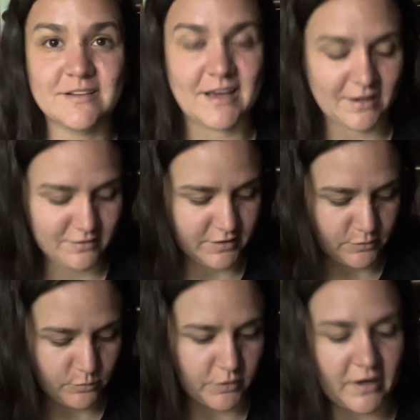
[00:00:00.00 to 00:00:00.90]
tent,
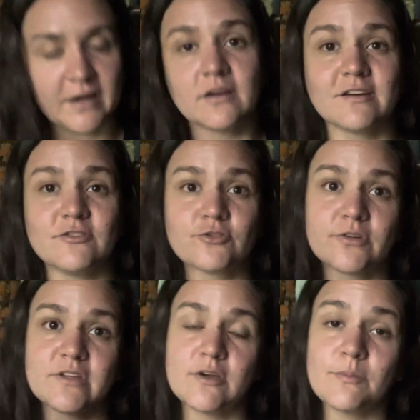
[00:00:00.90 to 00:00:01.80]
where I could control
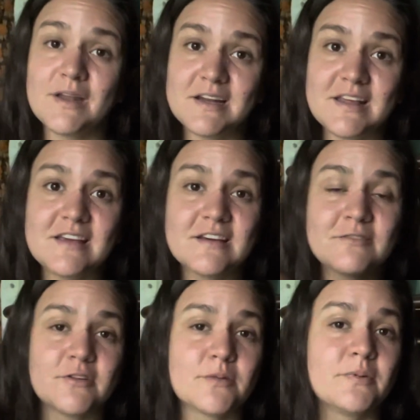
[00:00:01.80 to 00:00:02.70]
the humidity
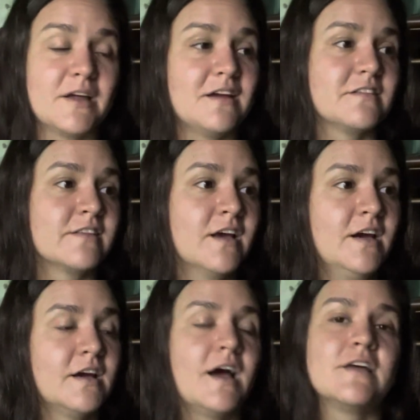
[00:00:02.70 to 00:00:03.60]
for the plants
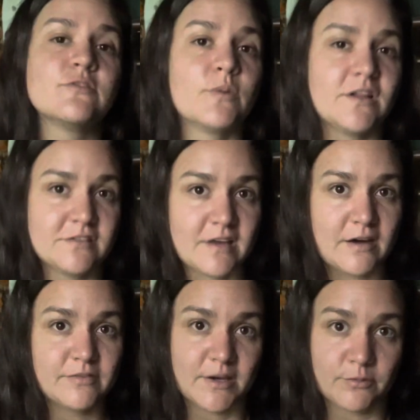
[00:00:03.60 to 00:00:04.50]
as well as
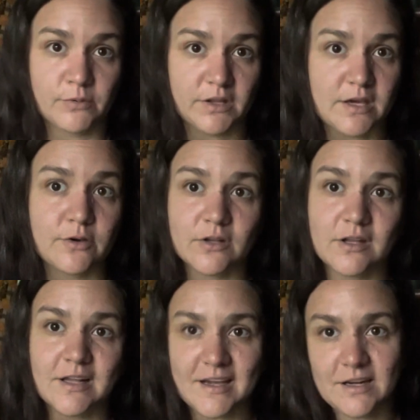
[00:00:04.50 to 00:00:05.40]
have like really good
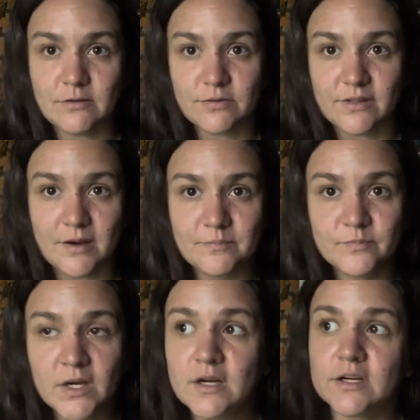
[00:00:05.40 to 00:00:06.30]
lighting for them.
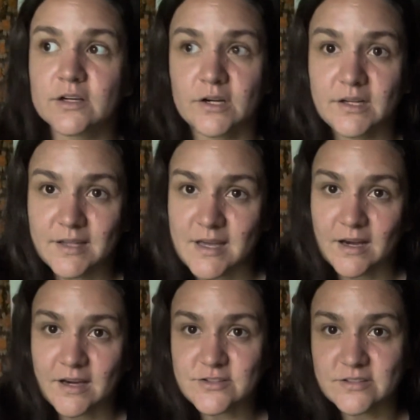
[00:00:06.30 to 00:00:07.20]
Currently,
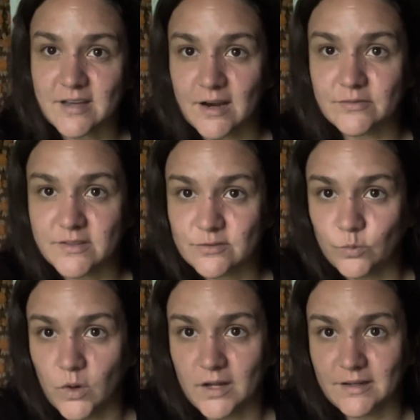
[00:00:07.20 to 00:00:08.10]
I just have this
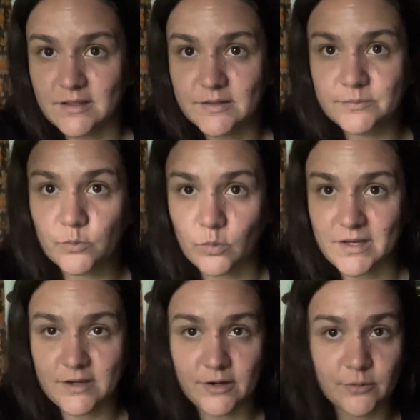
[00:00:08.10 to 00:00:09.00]
one
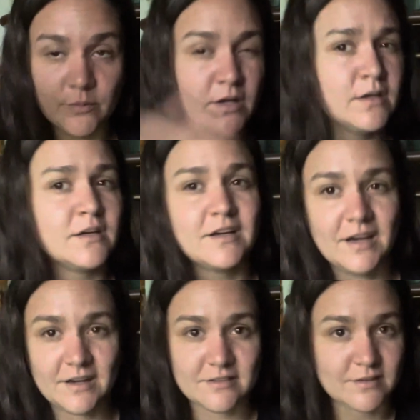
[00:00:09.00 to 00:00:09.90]
window
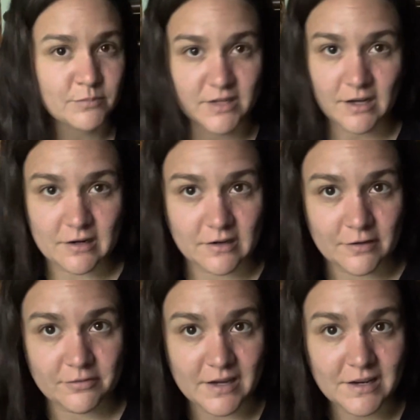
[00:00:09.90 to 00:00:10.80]
and it's simply not
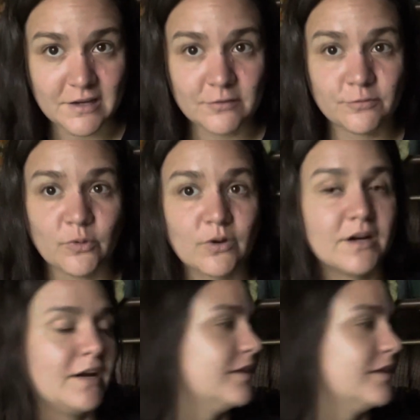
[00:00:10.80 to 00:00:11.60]
enough lighting for